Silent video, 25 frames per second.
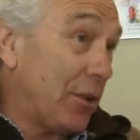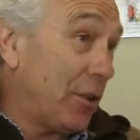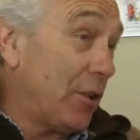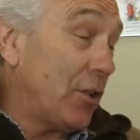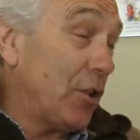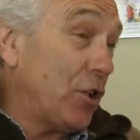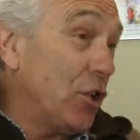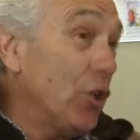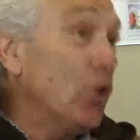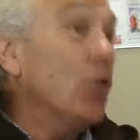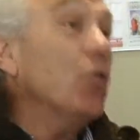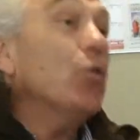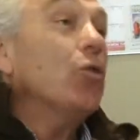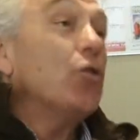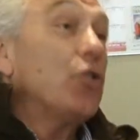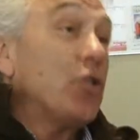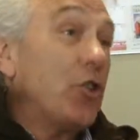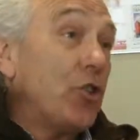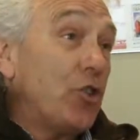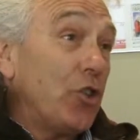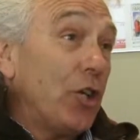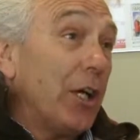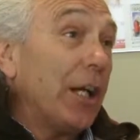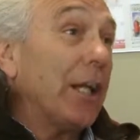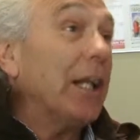use the
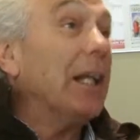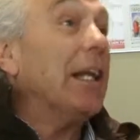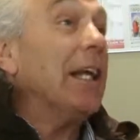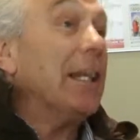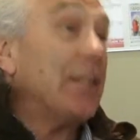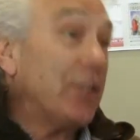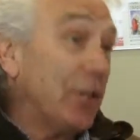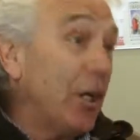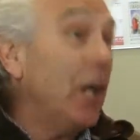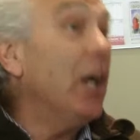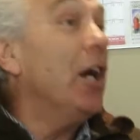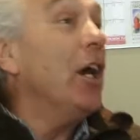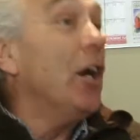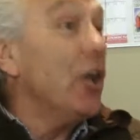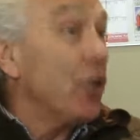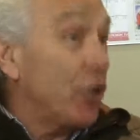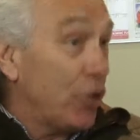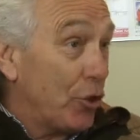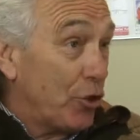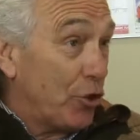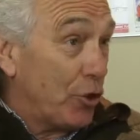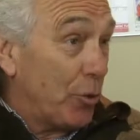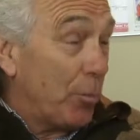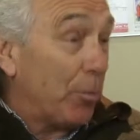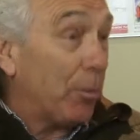chicken litter to
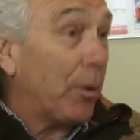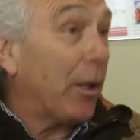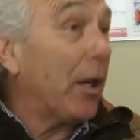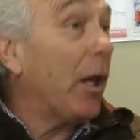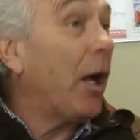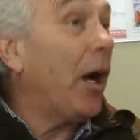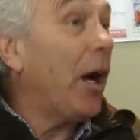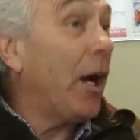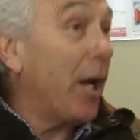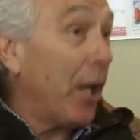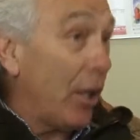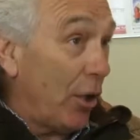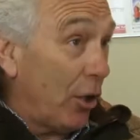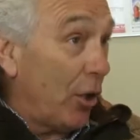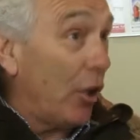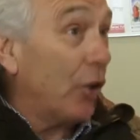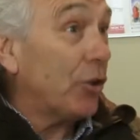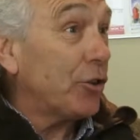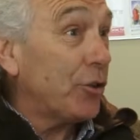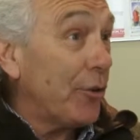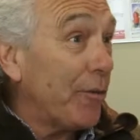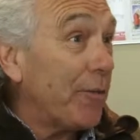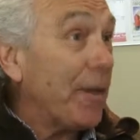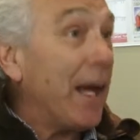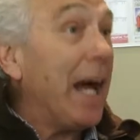supply a
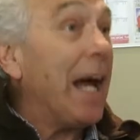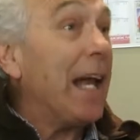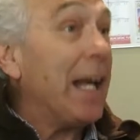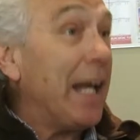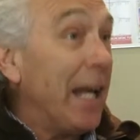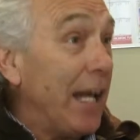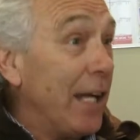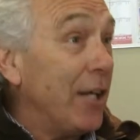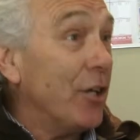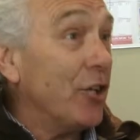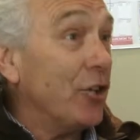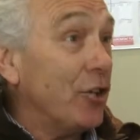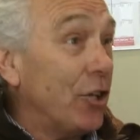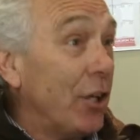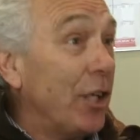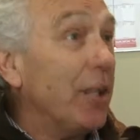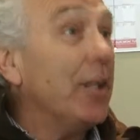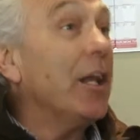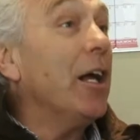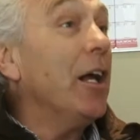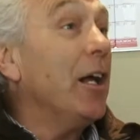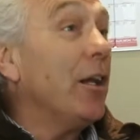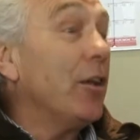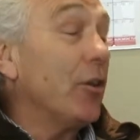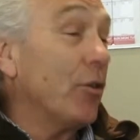lot of that energy,
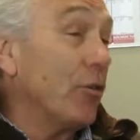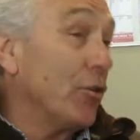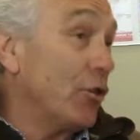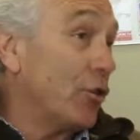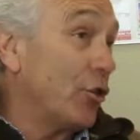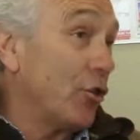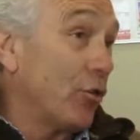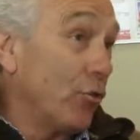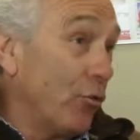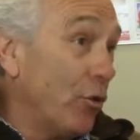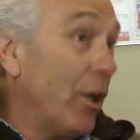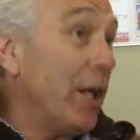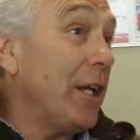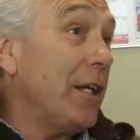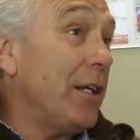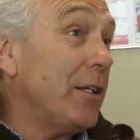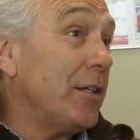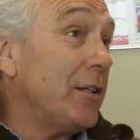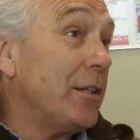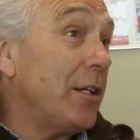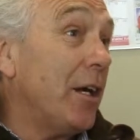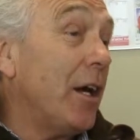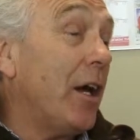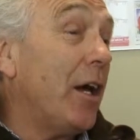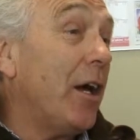there is
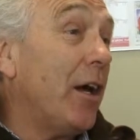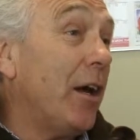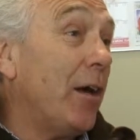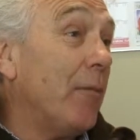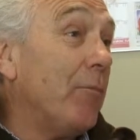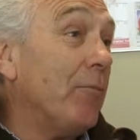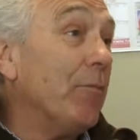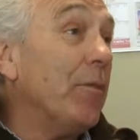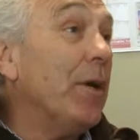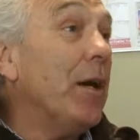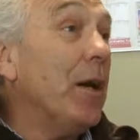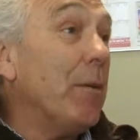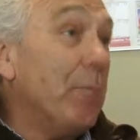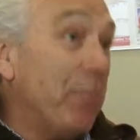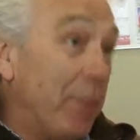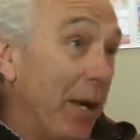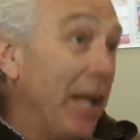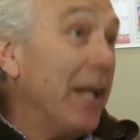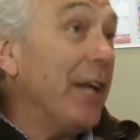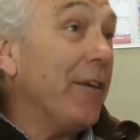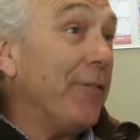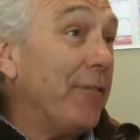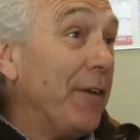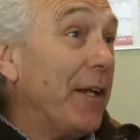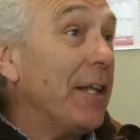great
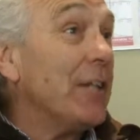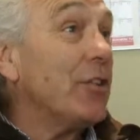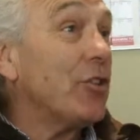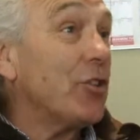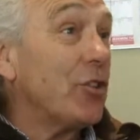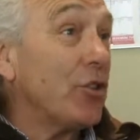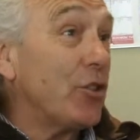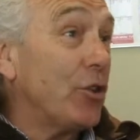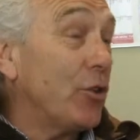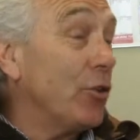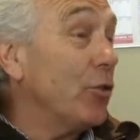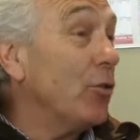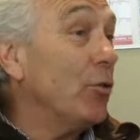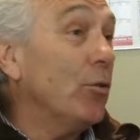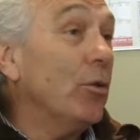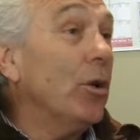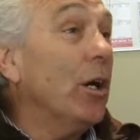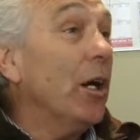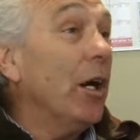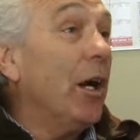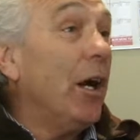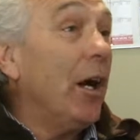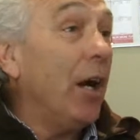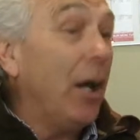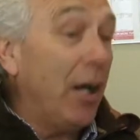benefits to
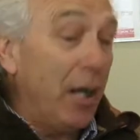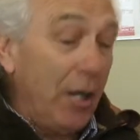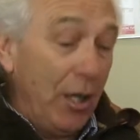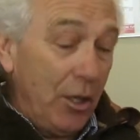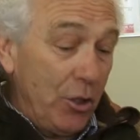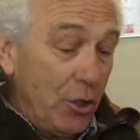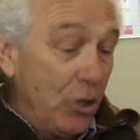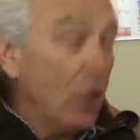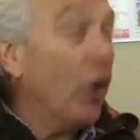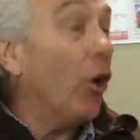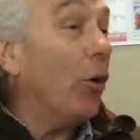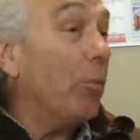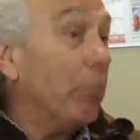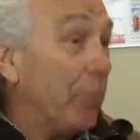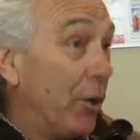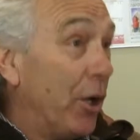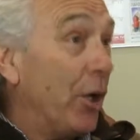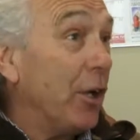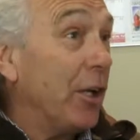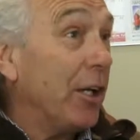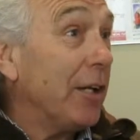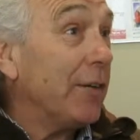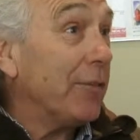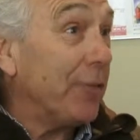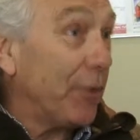not
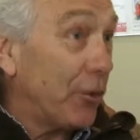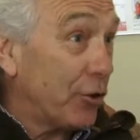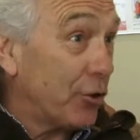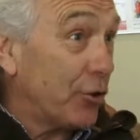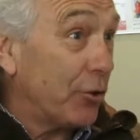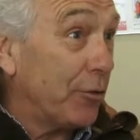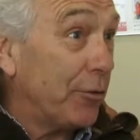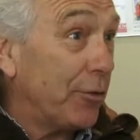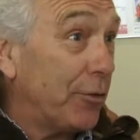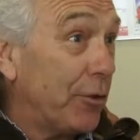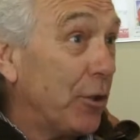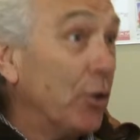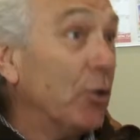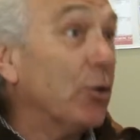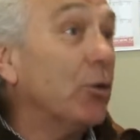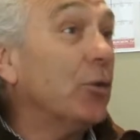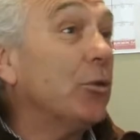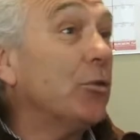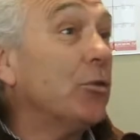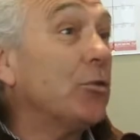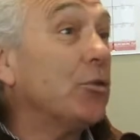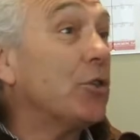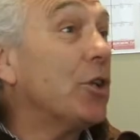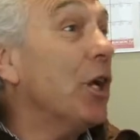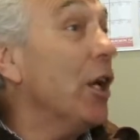burning fossil
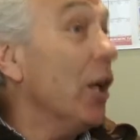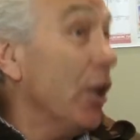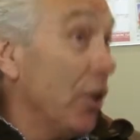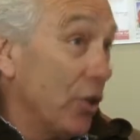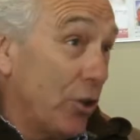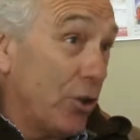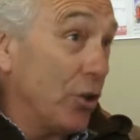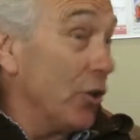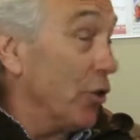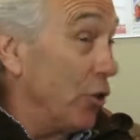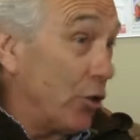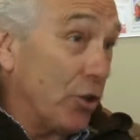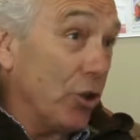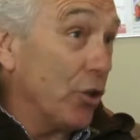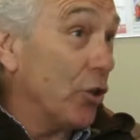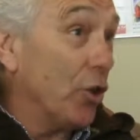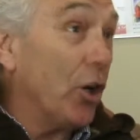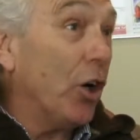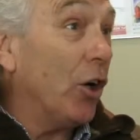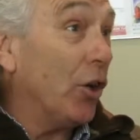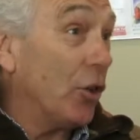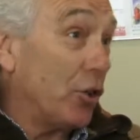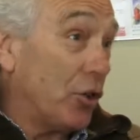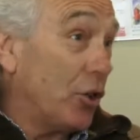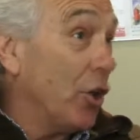fuels, to
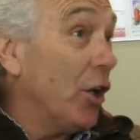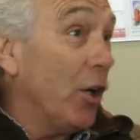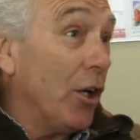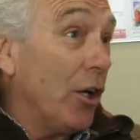not